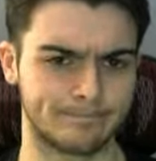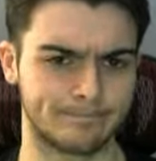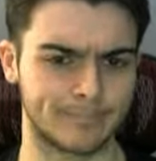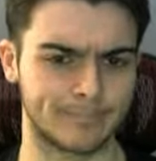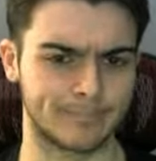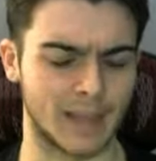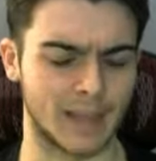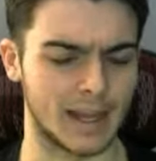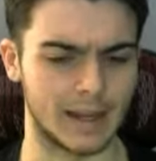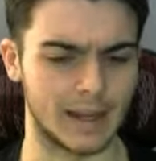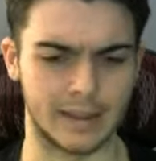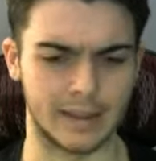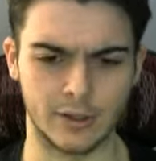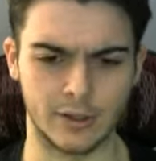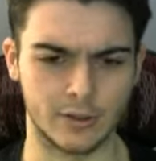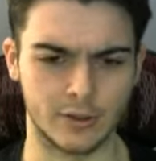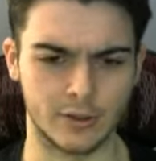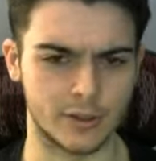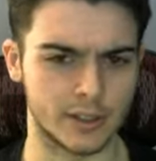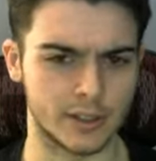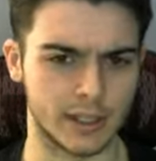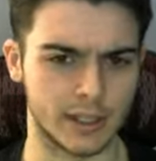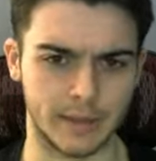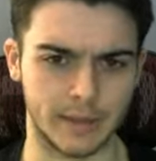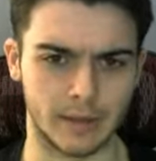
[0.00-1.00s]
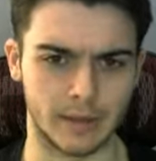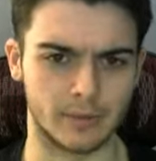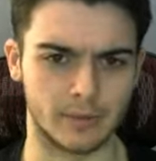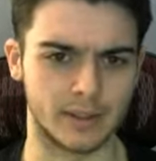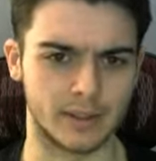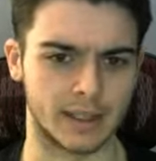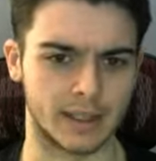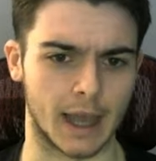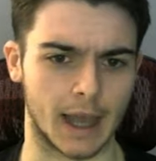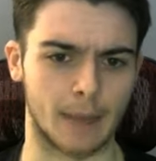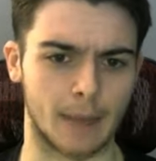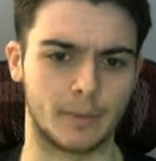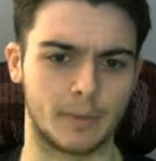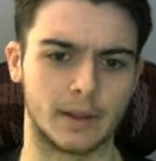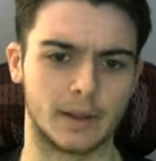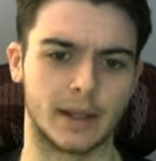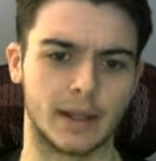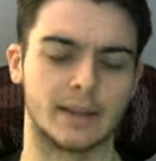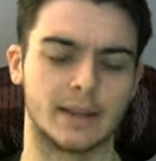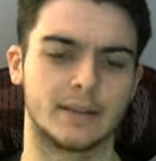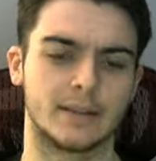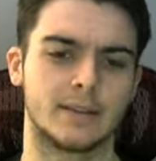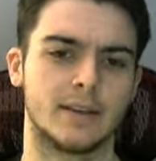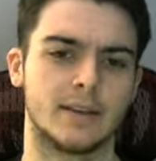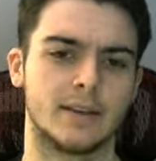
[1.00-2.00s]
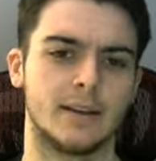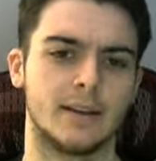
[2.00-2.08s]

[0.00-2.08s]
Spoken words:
And I think you're just going to be able to capitalize.